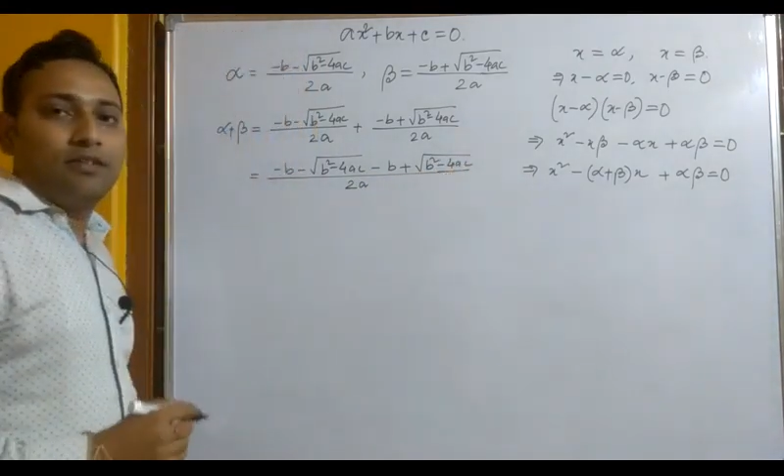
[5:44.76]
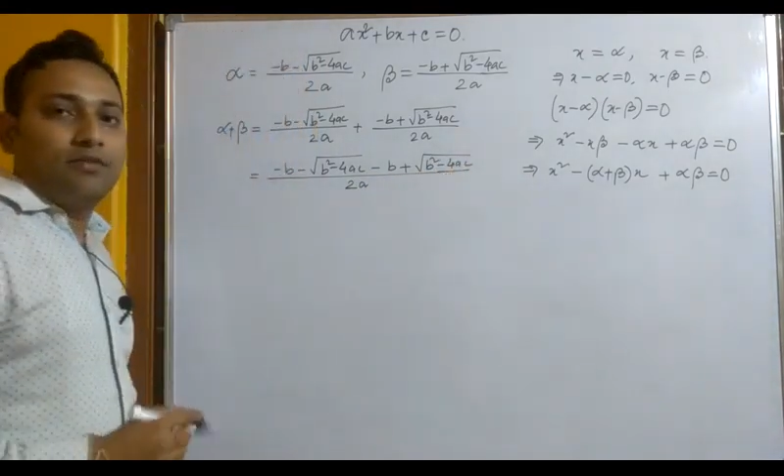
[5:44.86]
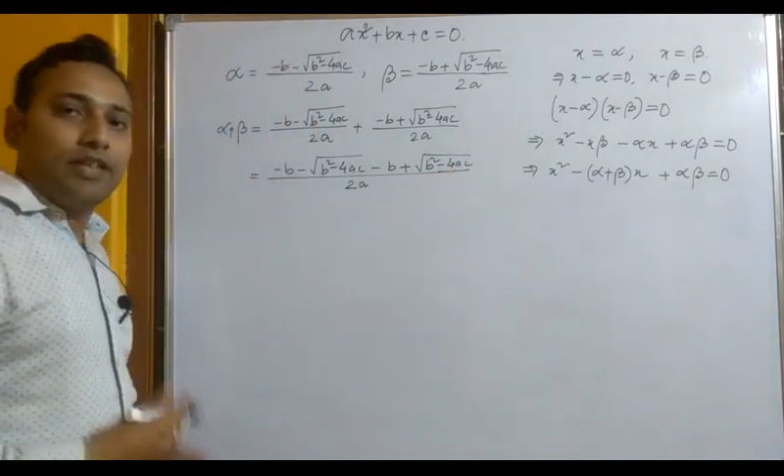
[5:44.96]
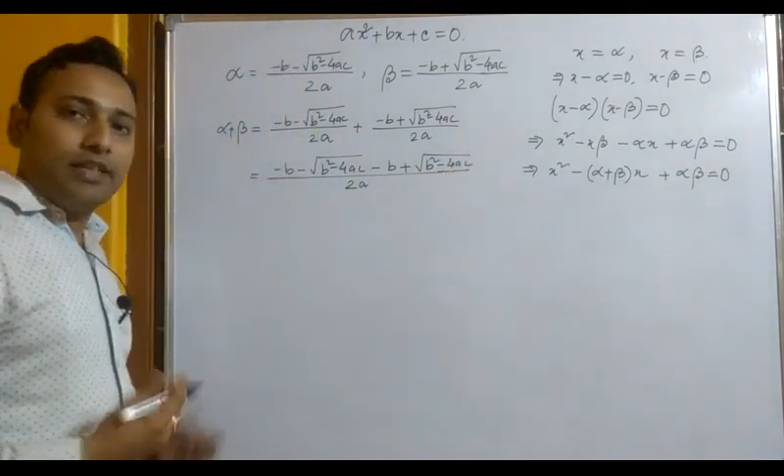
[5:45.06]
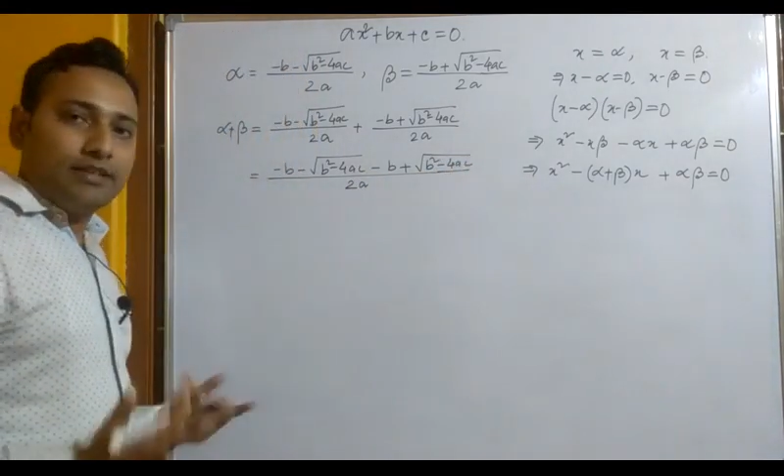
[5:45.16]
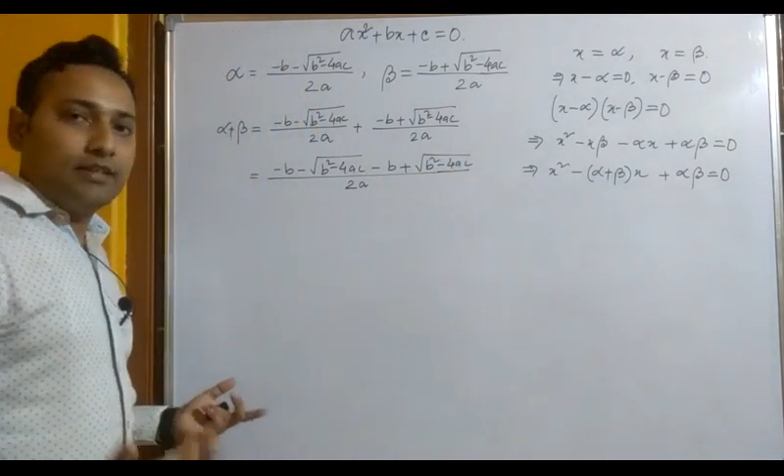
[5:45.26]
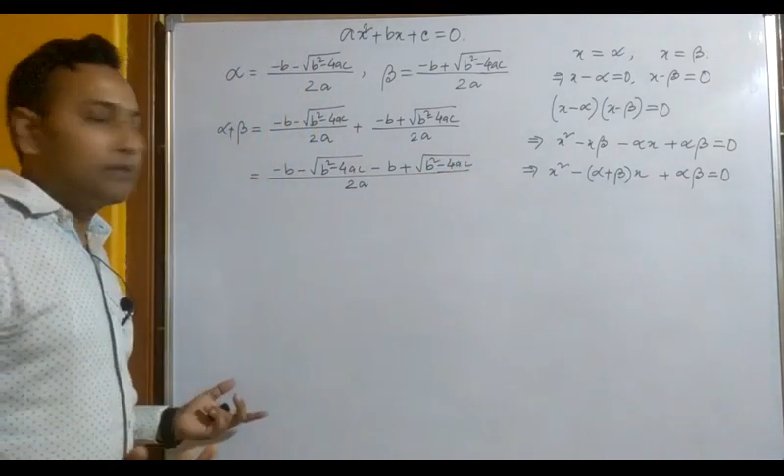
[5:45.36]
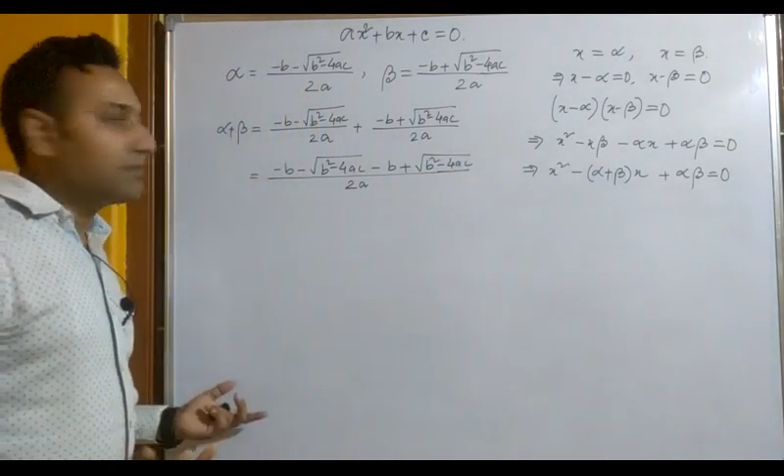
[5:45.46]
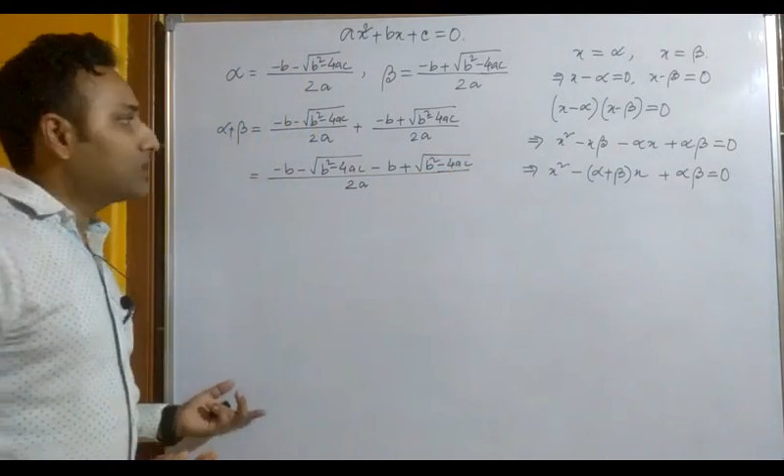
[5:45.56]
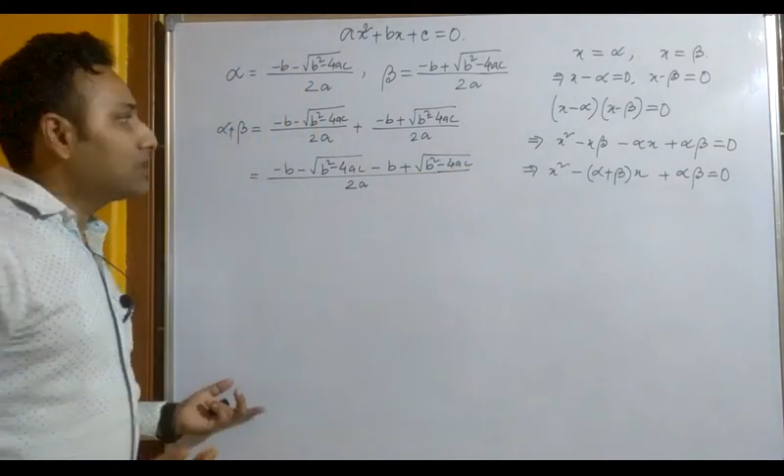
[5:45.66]
Very easy
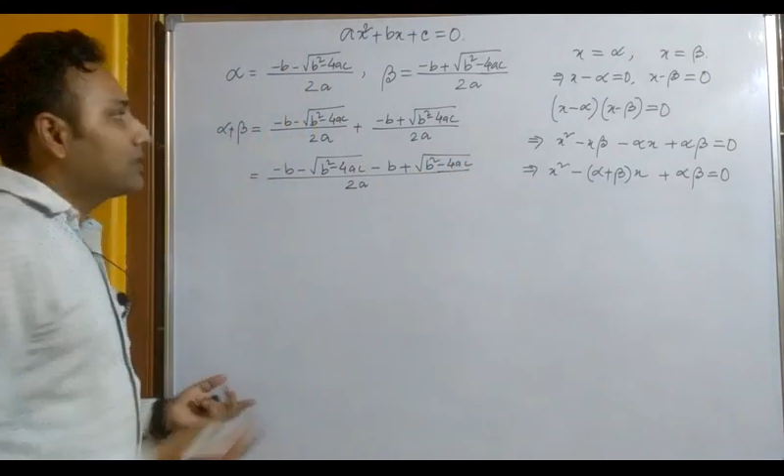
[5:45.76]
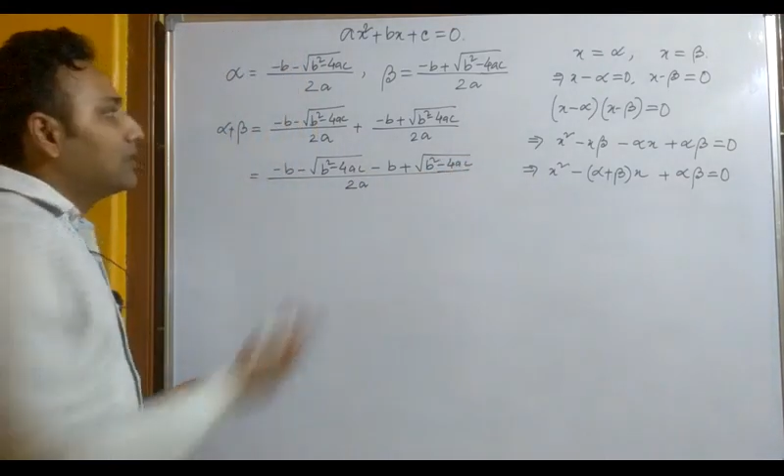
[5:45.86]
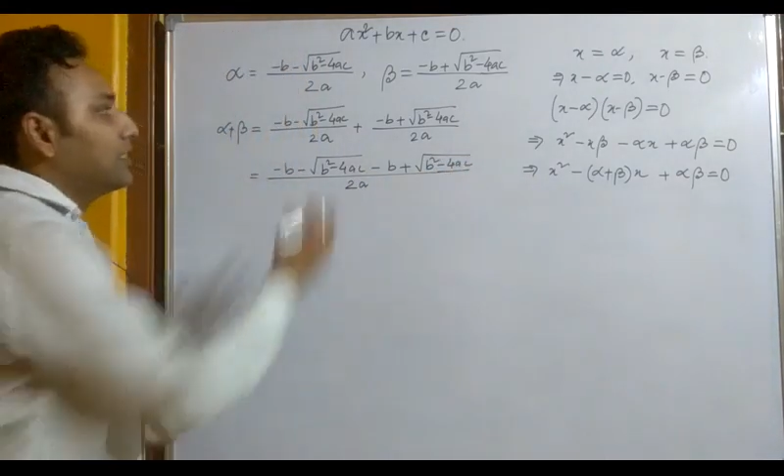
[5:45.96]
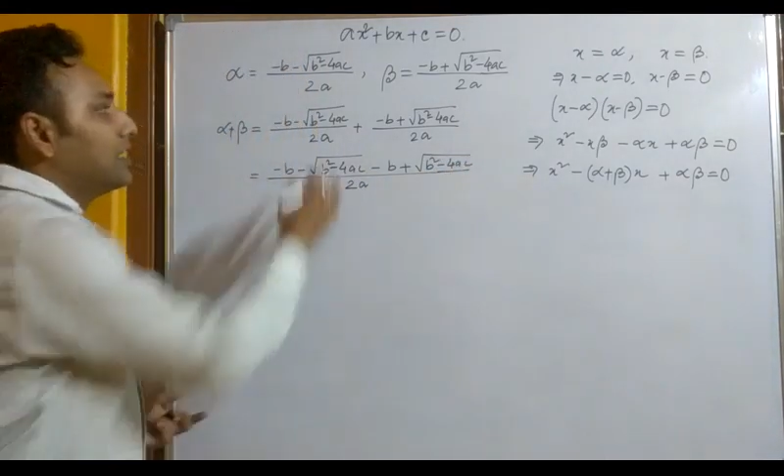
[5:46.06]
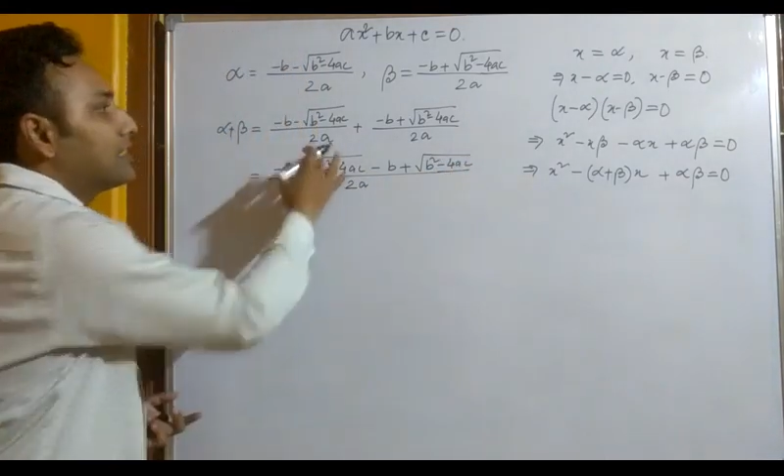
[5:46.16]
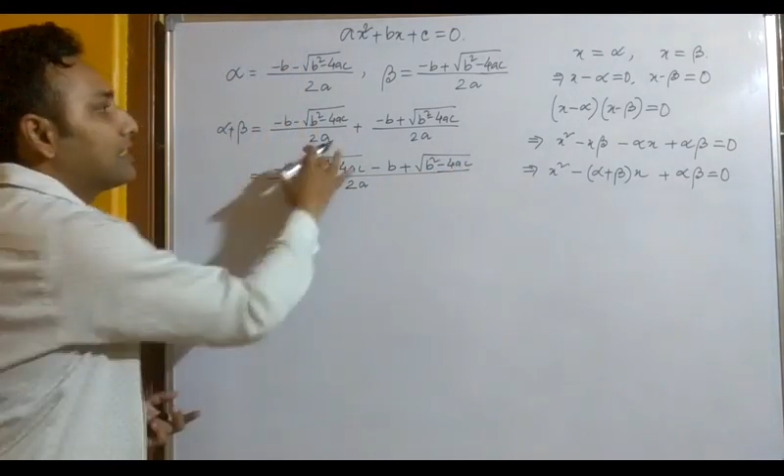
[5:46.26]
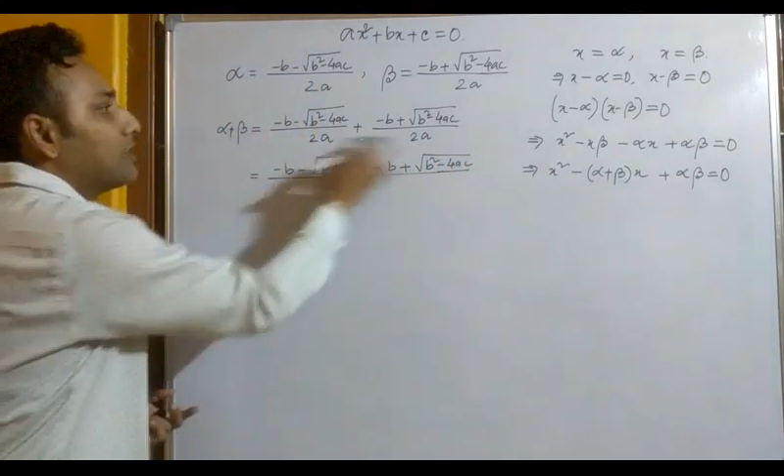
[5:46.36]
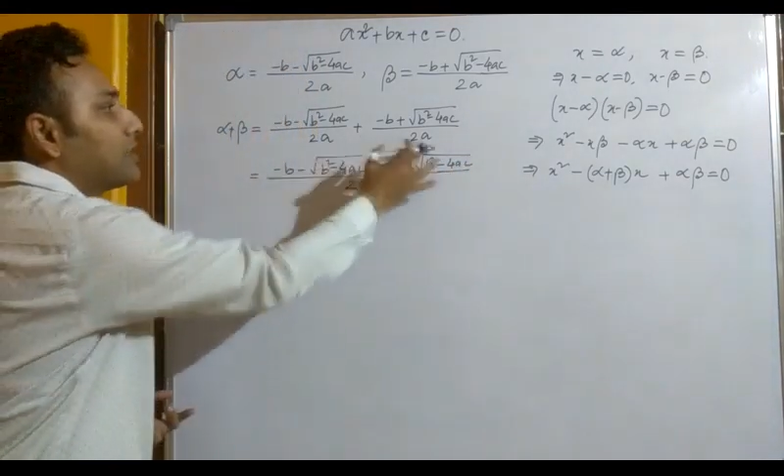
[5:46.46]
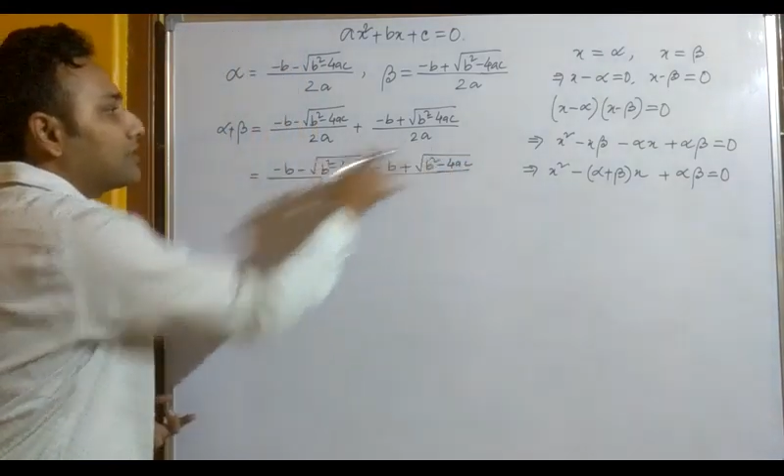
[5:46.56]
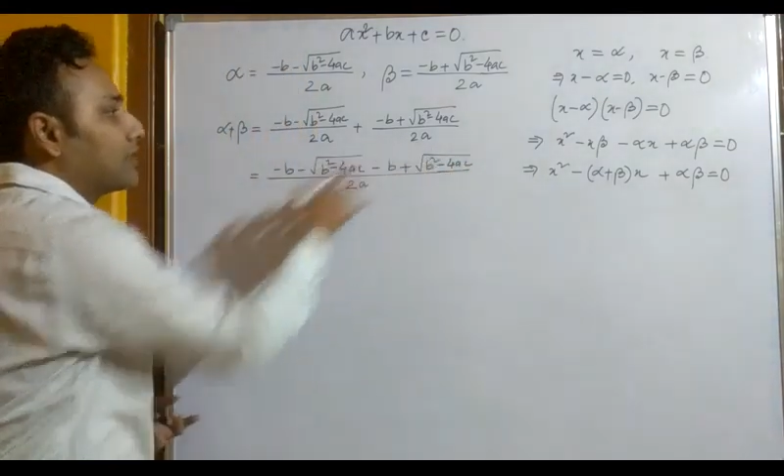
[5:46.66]
this much.
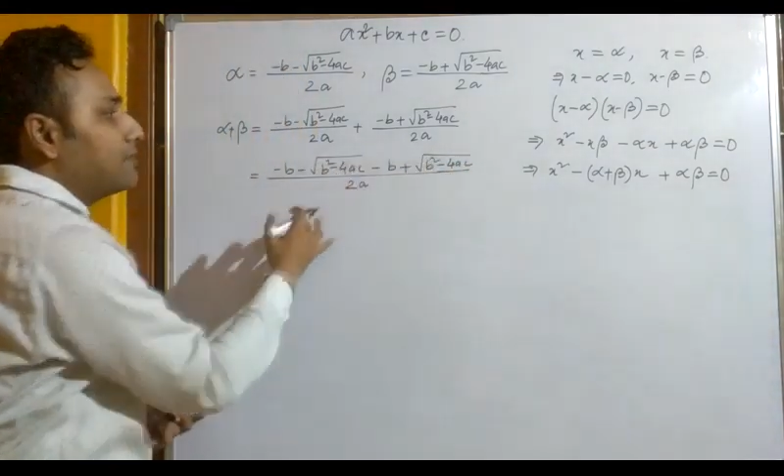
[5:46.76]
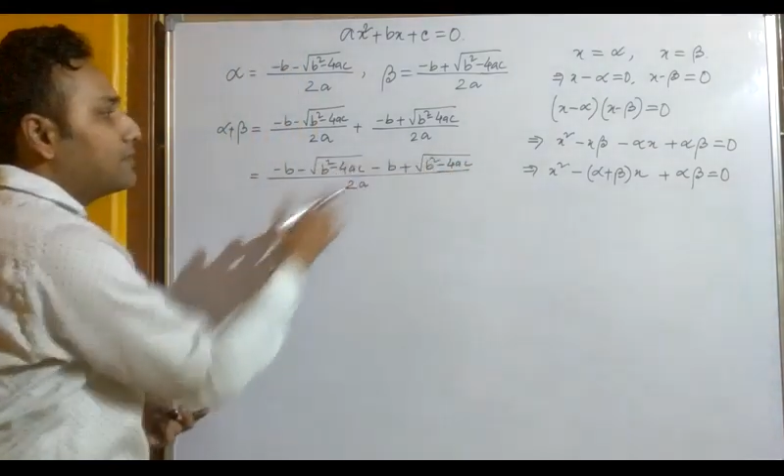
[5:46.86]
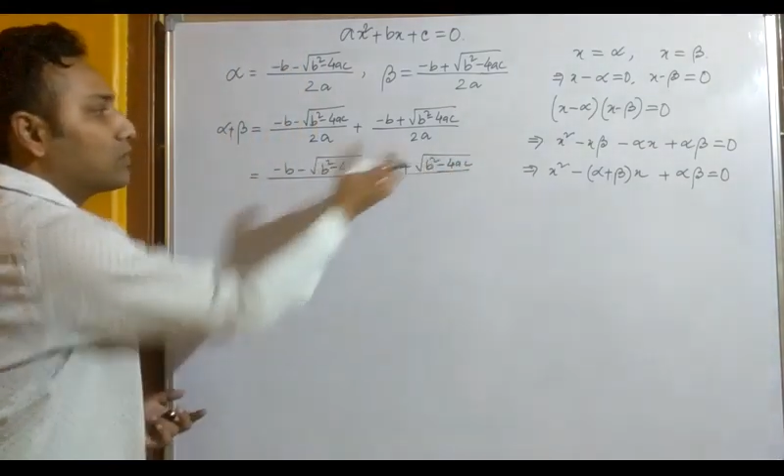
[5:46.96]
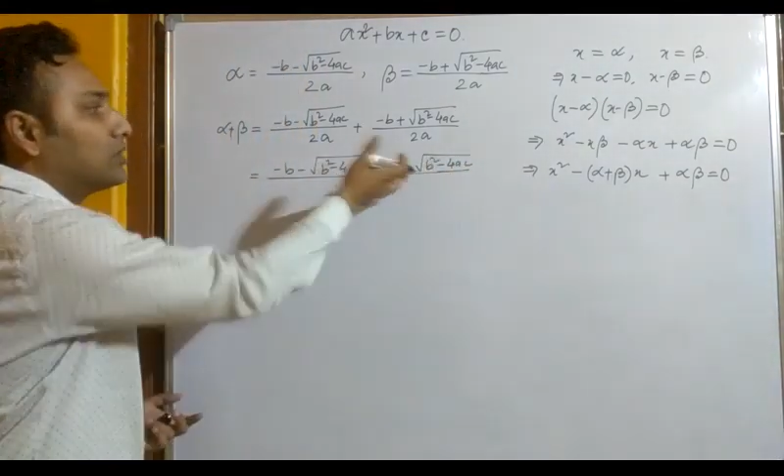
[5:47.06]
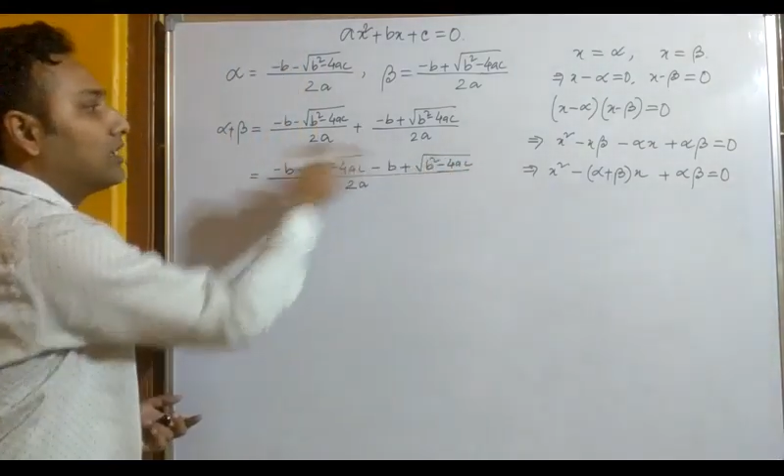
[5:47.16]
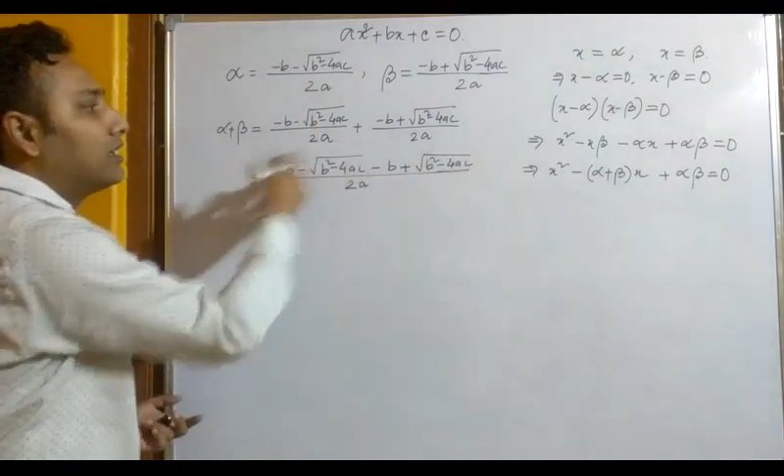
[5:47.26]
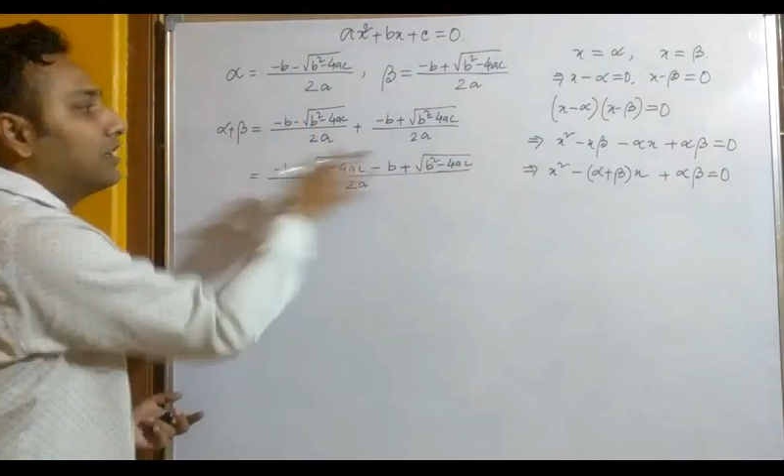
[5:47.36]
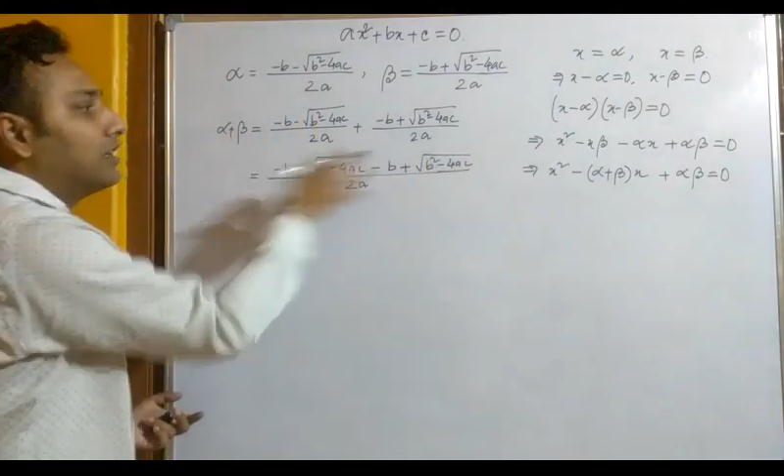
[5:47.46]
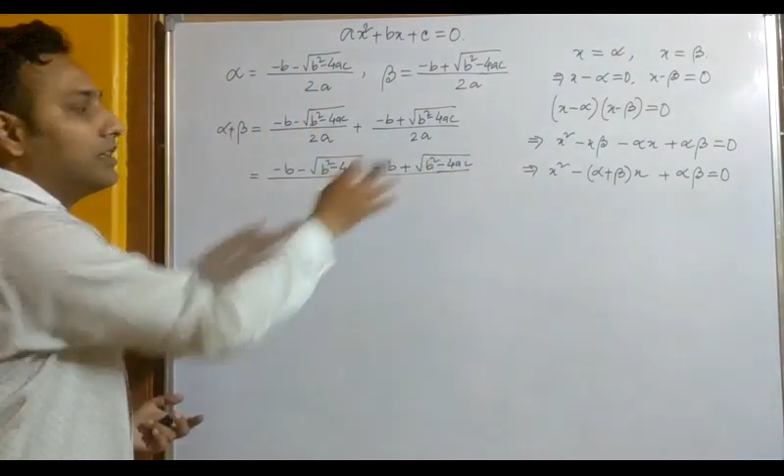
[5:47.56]
LCM are same, so the